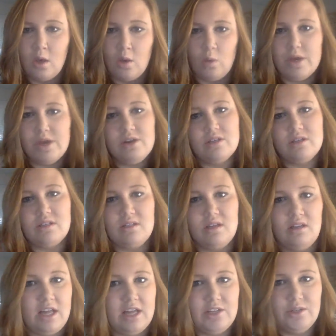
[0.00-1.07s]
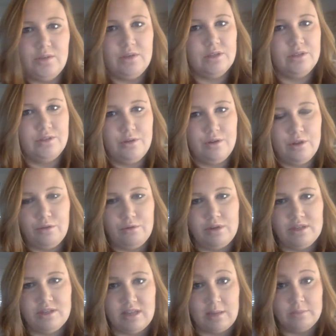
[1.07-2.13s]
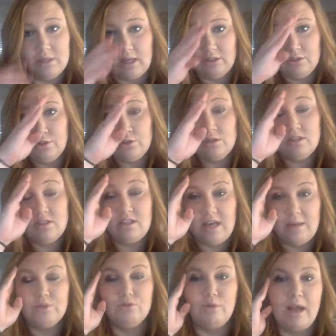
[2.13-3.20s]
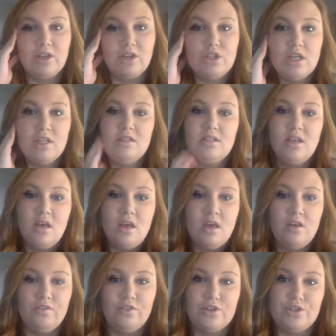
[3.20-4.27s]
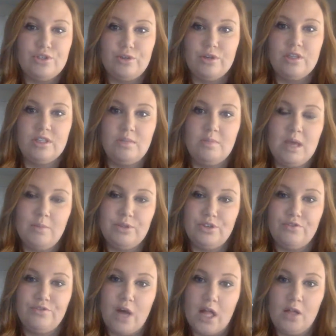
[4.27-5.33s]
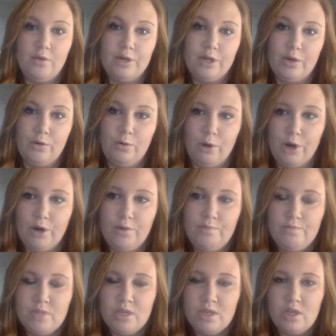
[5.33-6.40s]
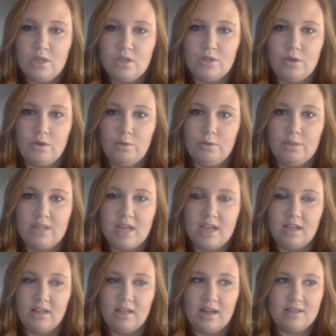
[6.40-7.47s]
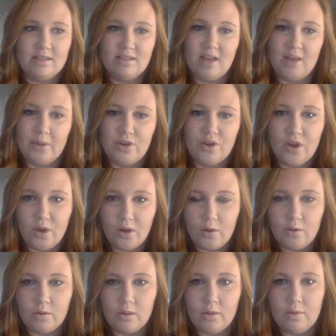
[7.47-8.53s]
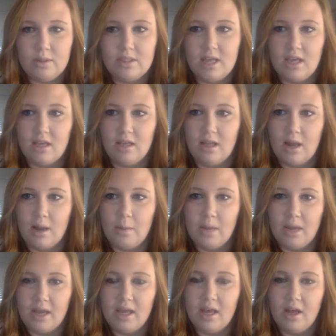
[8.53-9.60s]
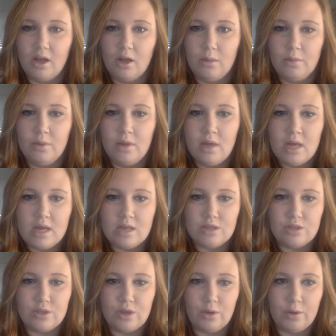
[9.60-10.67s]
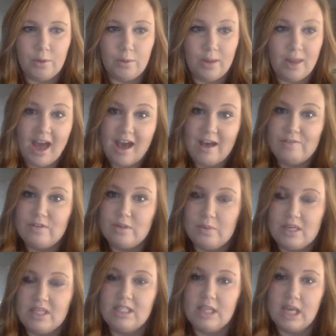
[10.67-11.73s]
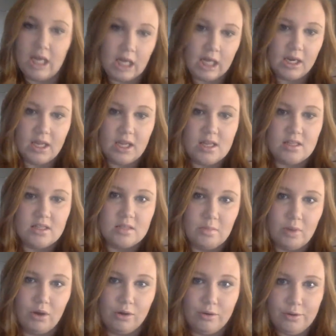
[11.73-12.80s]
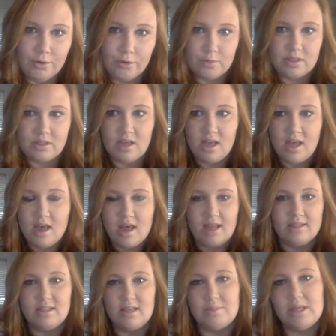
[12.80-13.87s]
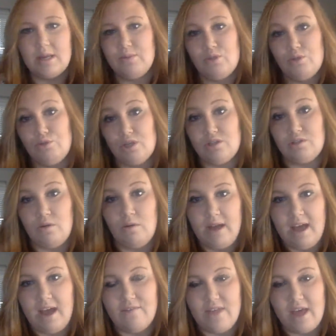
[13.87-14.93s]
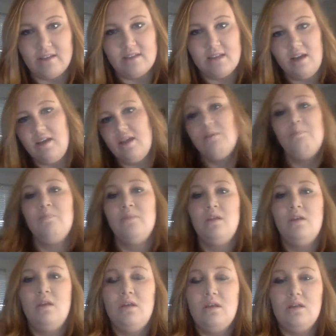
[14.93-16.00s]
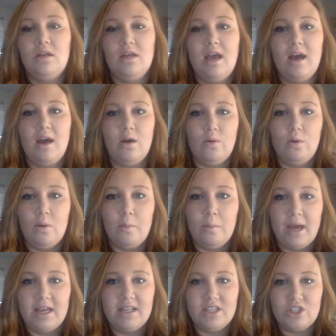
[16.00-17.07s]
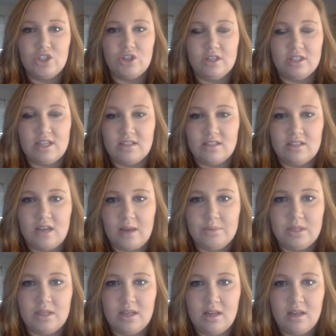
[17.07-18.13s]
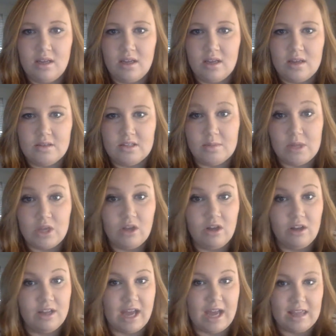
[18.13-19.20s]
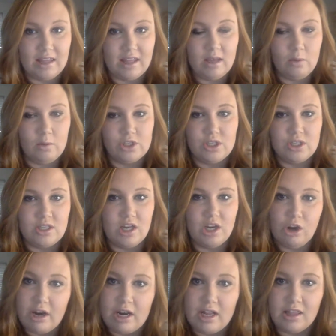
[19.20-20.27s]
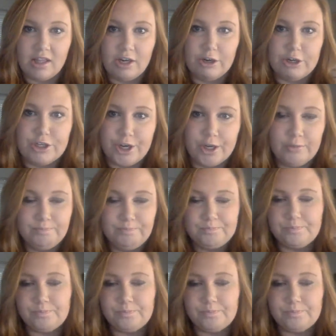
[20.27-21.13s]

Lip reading: We are still at doing 2 to 3 step directions for a student to be able to follow in an order. So it would take a lot of stop and go. It would take a lot of my help. So it would have to be done in small groups. And sometimes you just don't have that time. Now, my district has adopted something called ILIT, which is Integrated Literature.